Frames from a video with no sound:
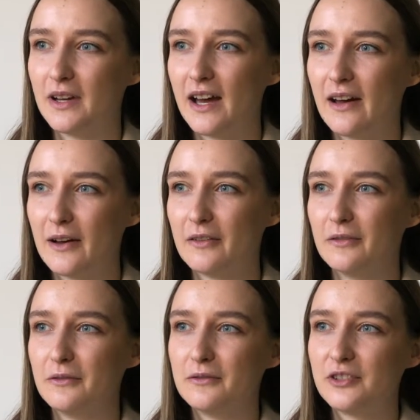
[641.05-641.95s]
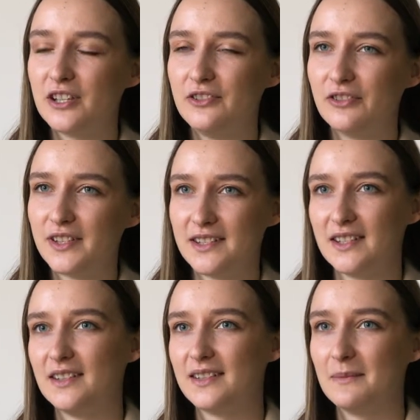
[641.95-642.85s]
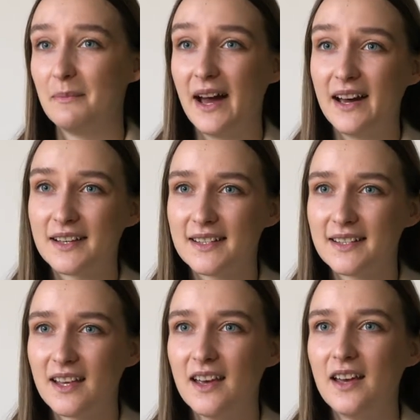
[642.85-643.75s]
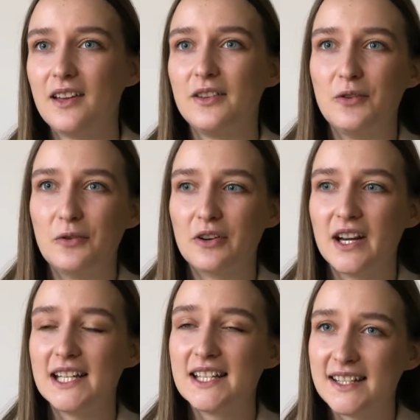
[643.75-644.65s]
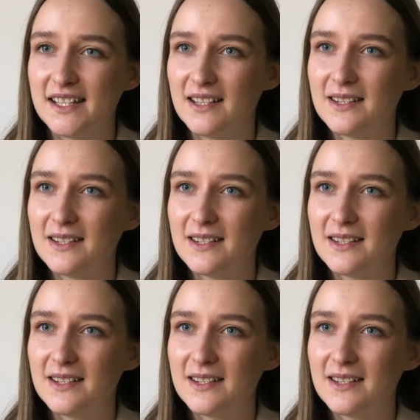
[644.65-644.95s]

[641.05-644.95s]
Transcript: how change your settings impacts your editing.